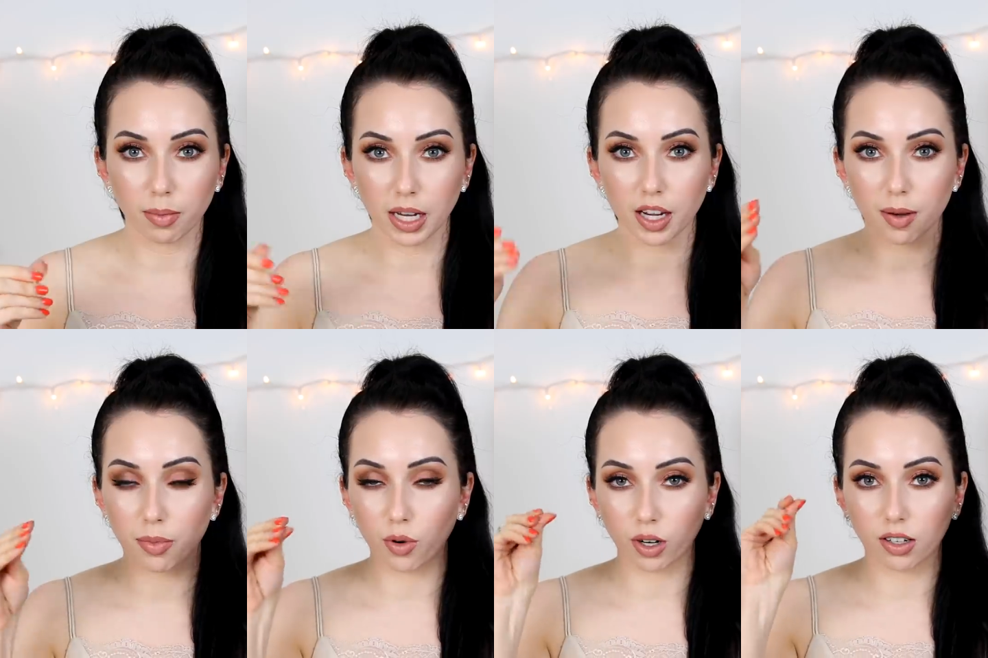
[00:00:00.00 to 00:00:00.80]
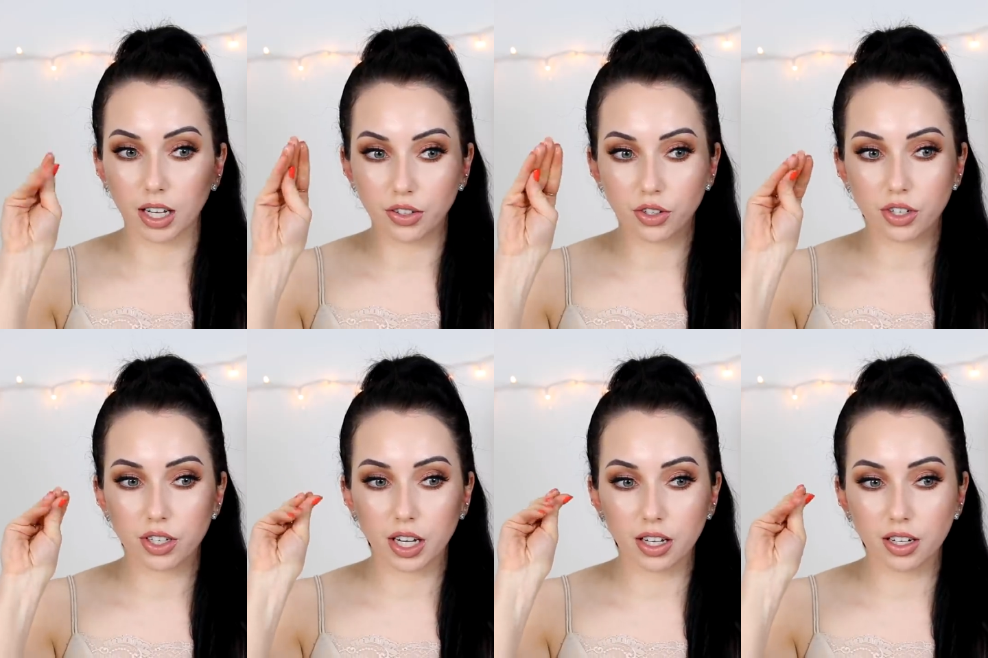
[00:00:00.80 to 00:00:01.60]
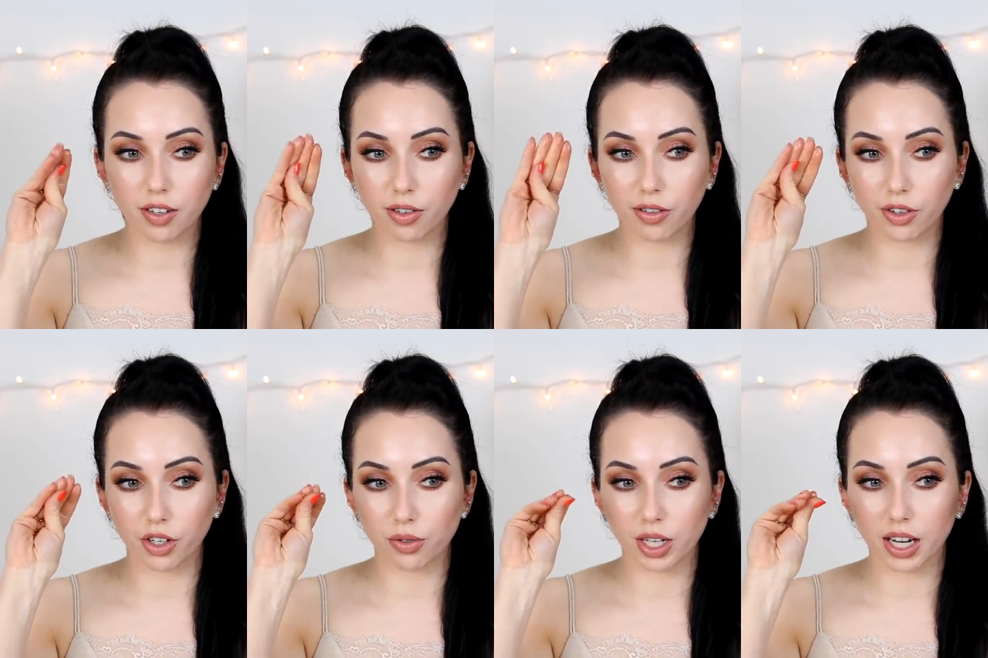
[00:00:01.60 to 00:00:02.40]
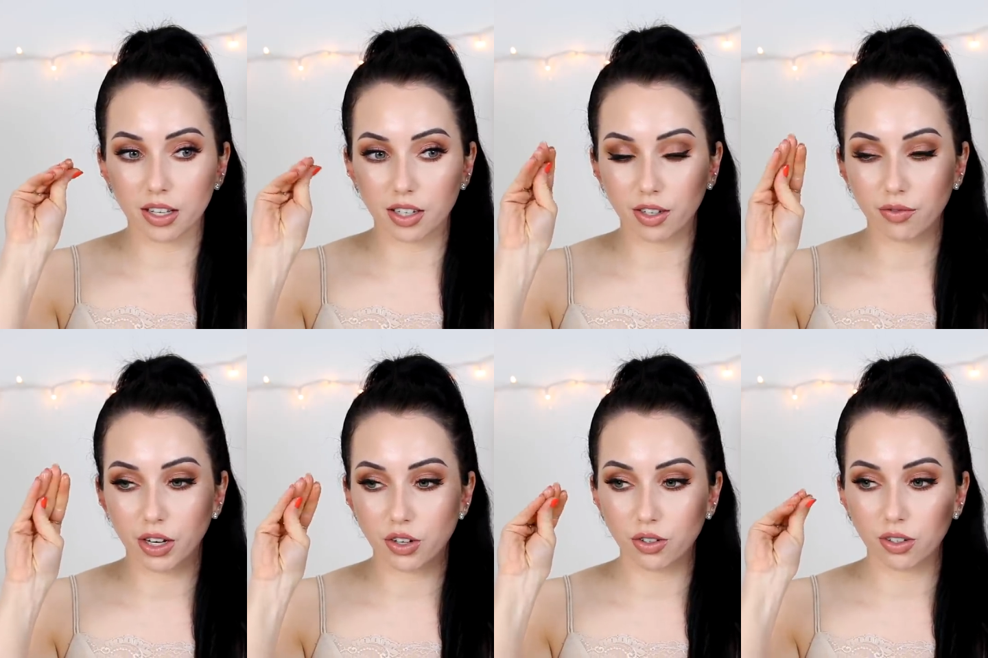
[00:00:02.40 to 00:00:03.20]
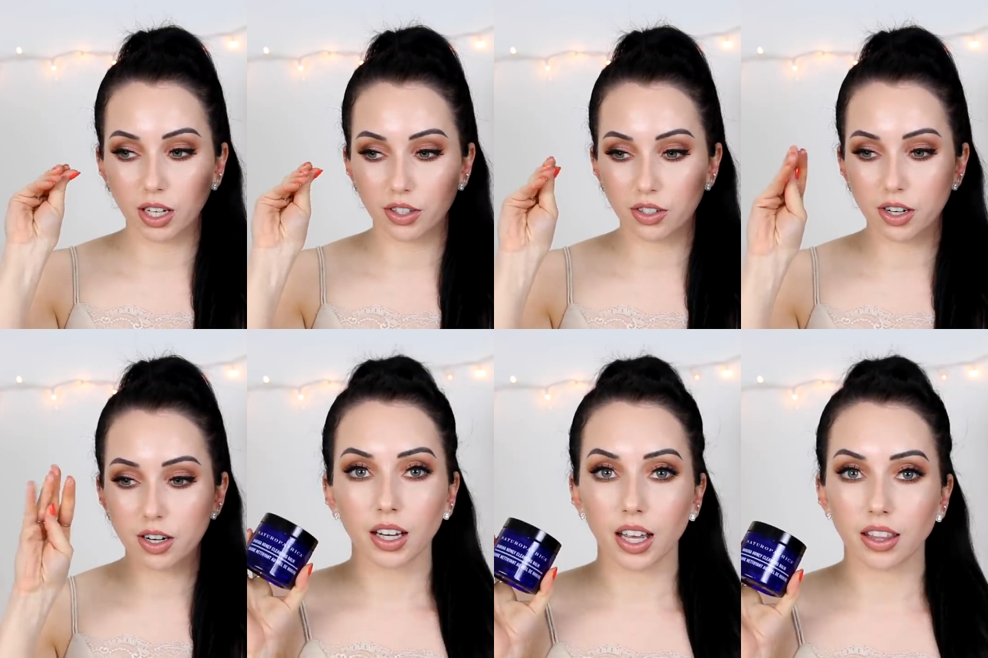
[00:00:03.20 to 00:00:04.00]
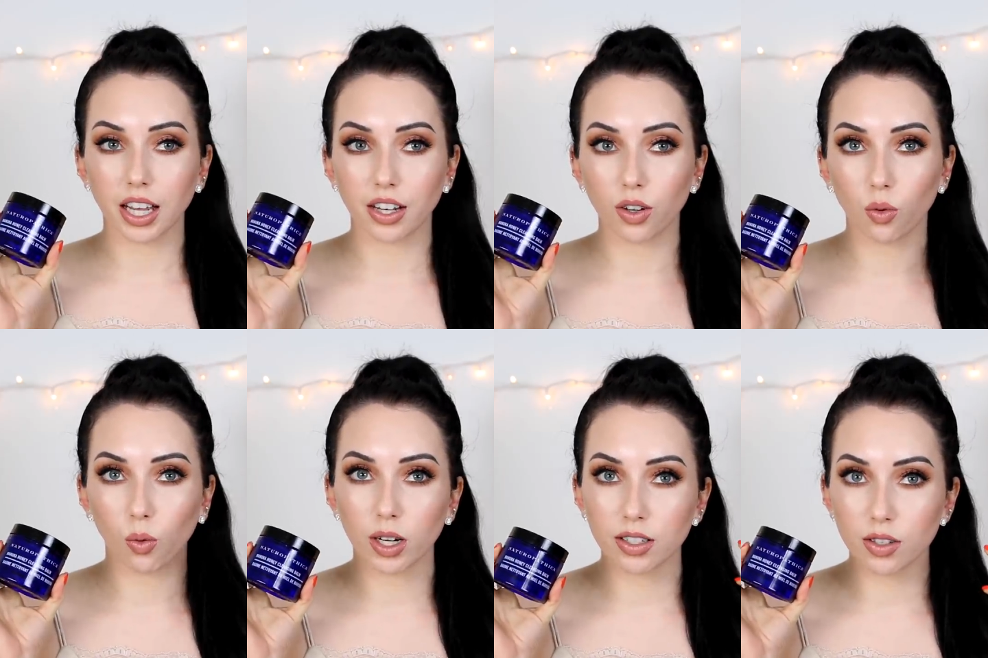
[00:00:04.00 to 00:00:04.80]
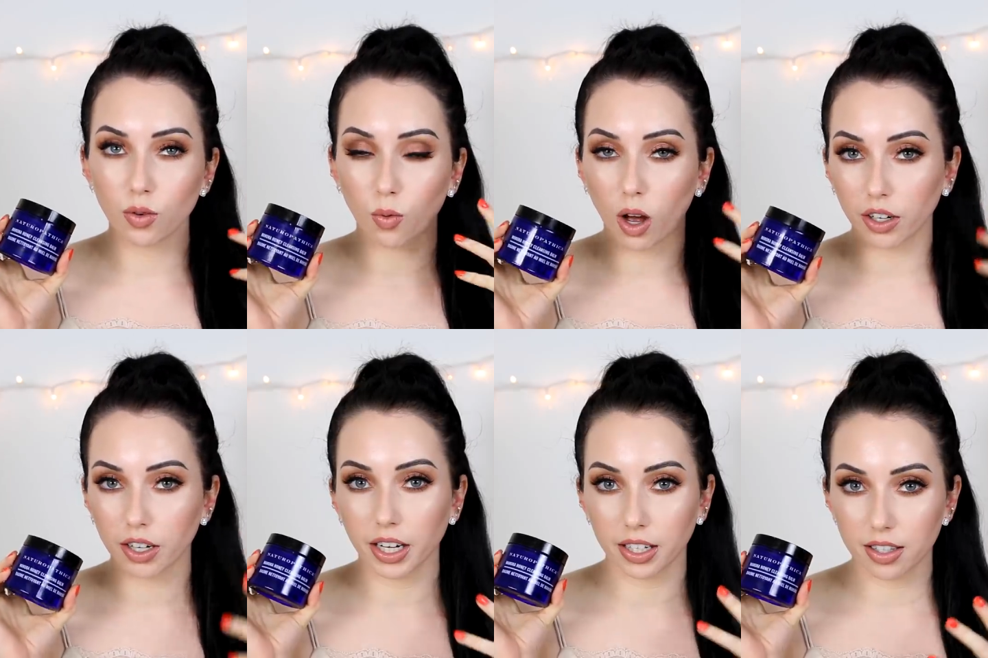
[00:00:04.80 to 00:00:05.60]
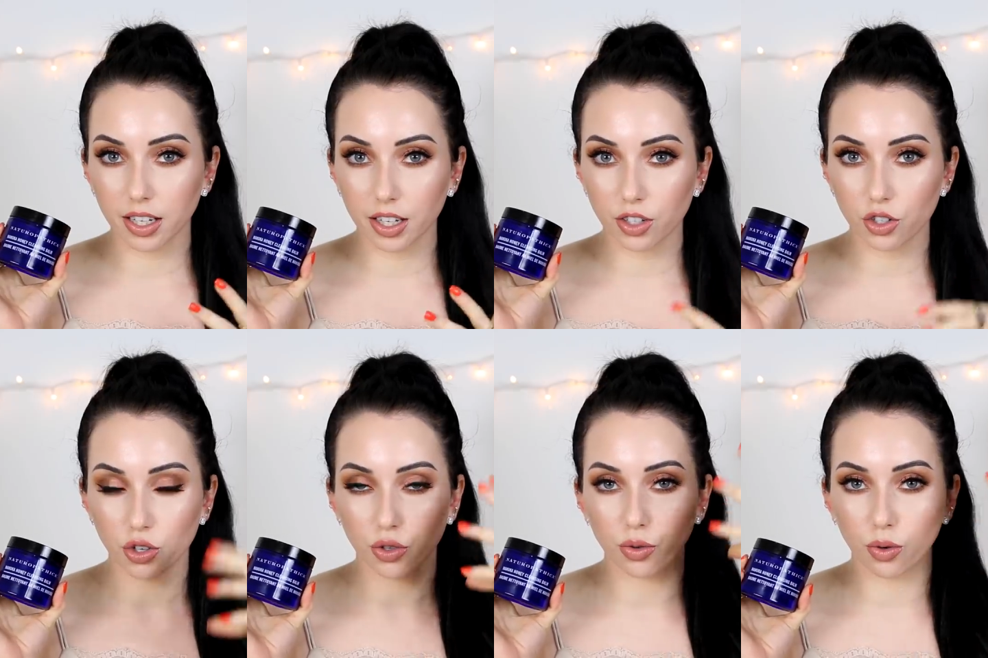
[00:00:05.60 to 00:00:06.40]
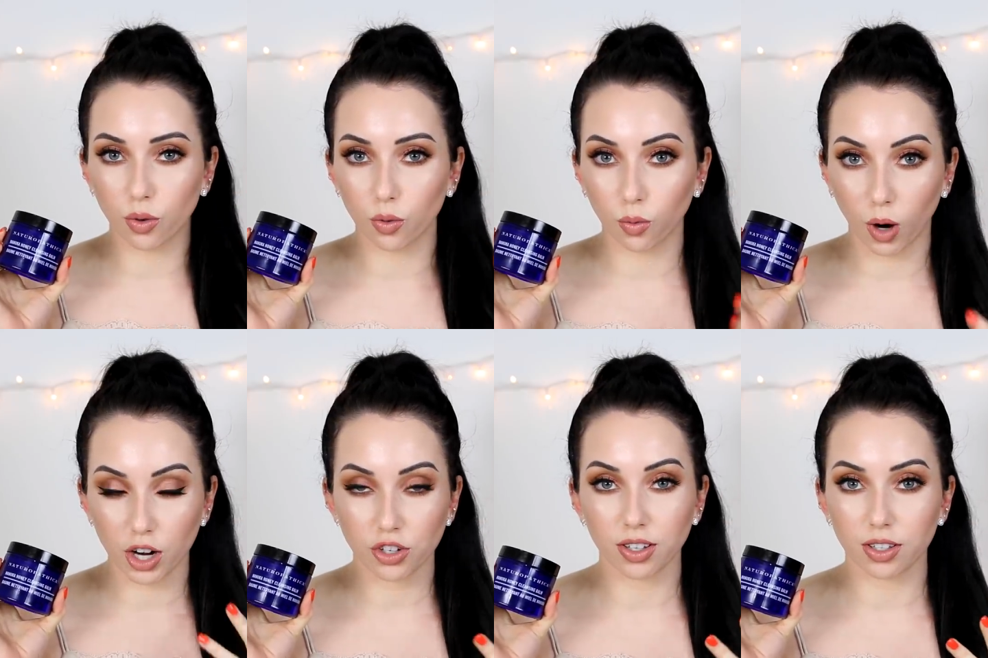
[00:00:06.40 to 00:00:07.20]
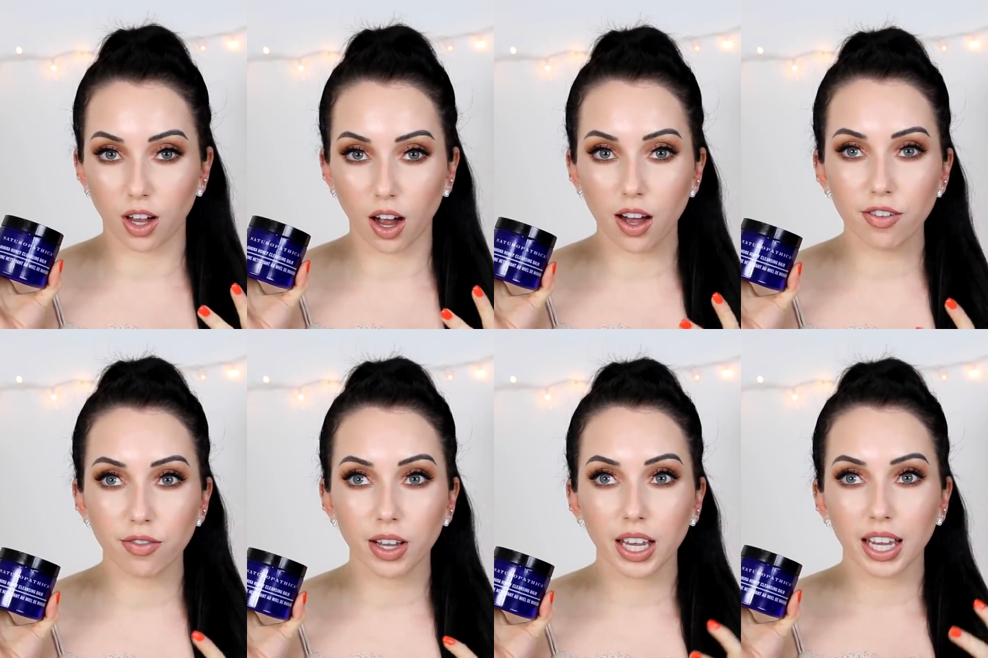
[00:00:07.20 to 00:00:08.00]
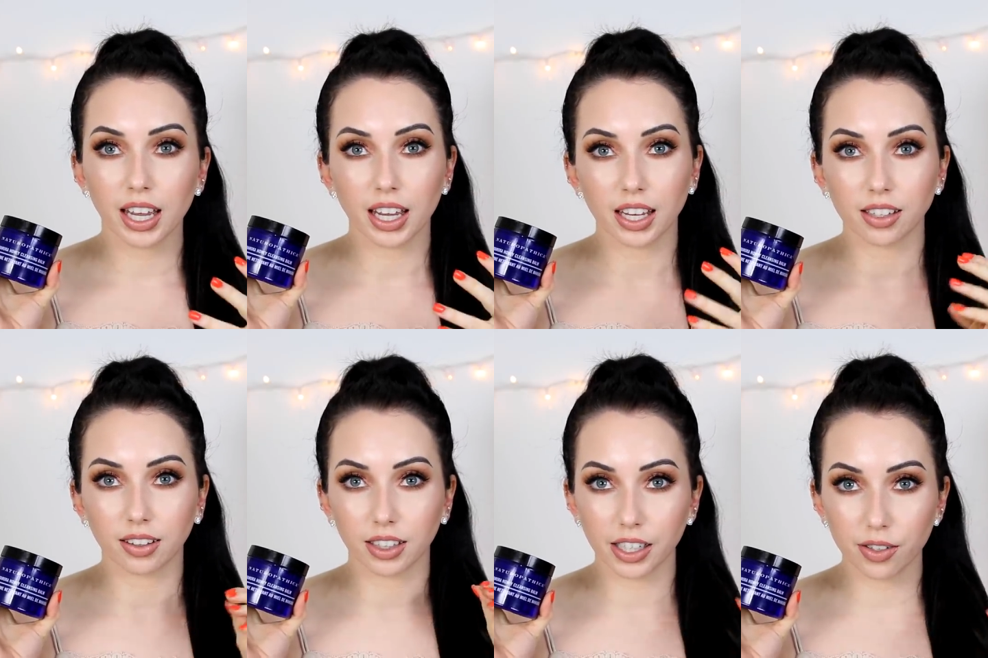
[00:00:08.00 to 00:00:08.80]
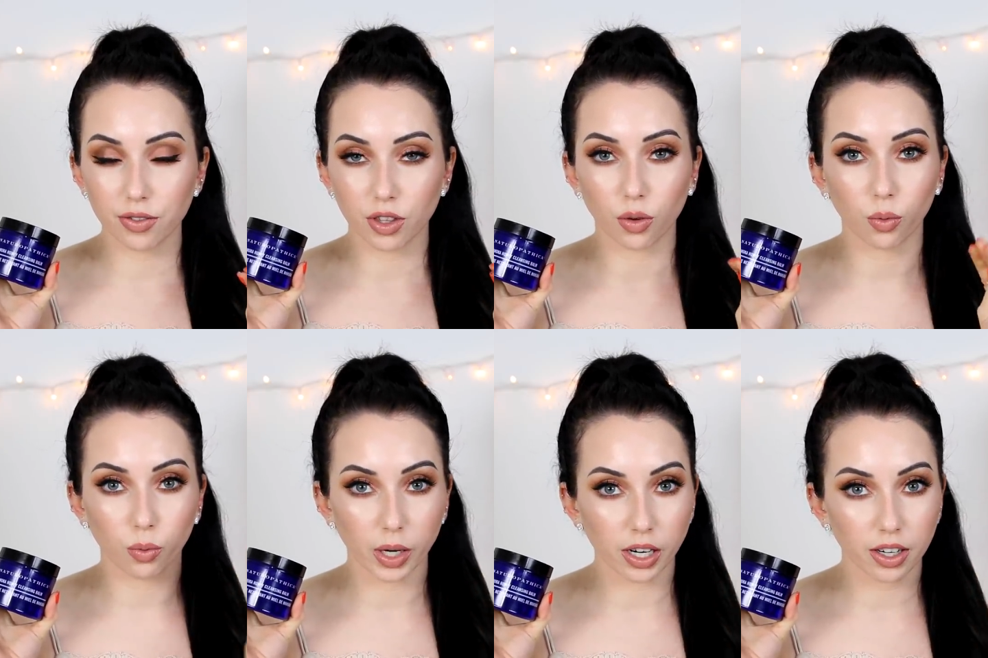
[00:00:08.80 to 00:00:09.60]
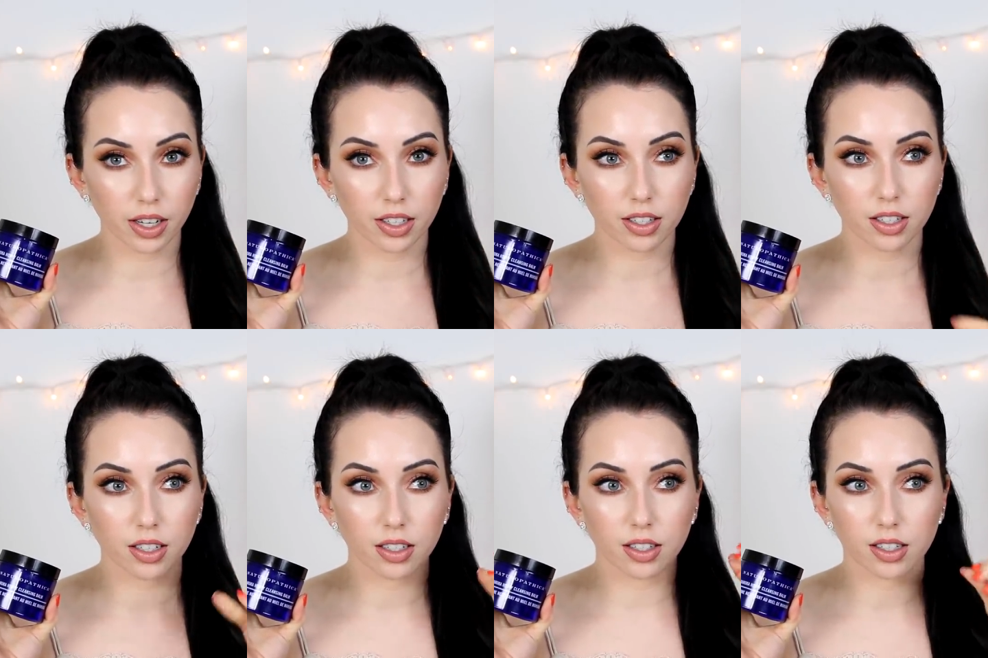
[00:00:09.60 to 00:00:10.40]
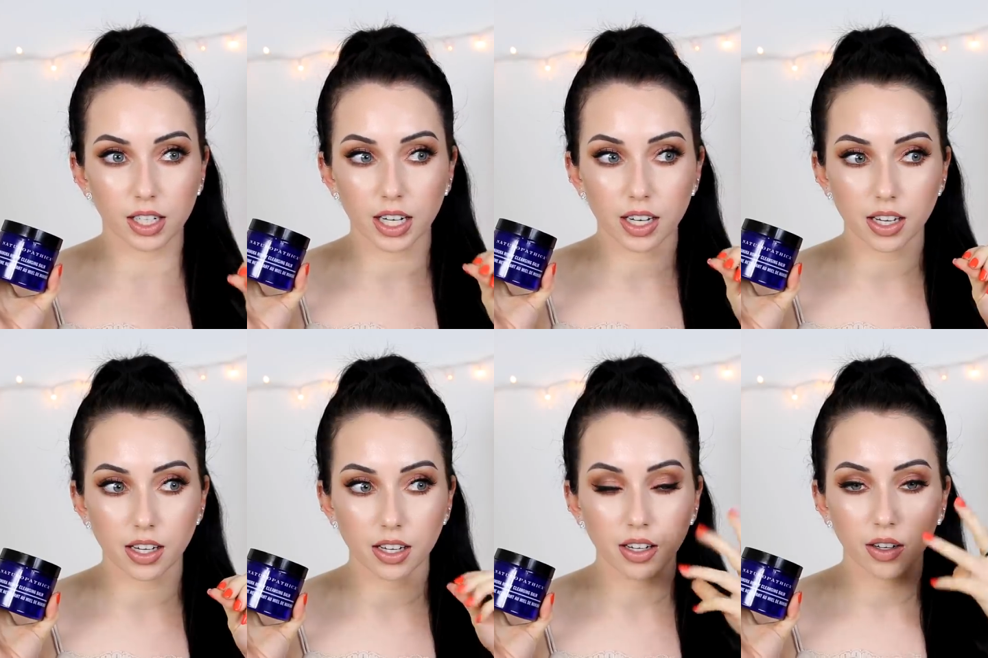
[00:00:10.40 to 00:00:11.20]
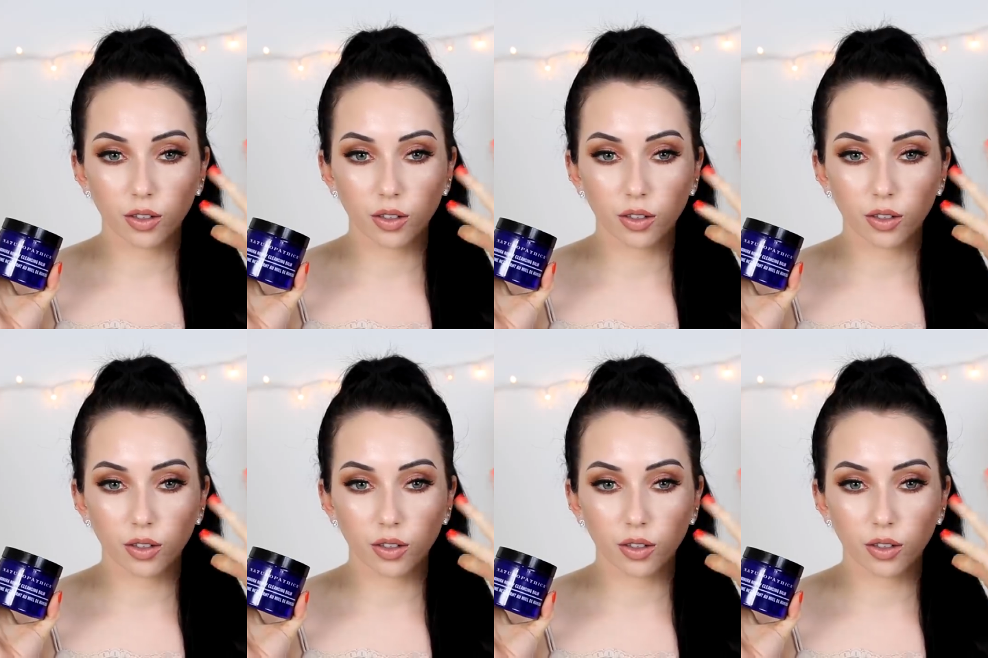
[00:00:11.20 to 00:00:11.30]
the makeup or cleanse your skin, even if you're using it as like a facial cleanser. And then once the water hits it to wash this off, it leaves the weirdest sticky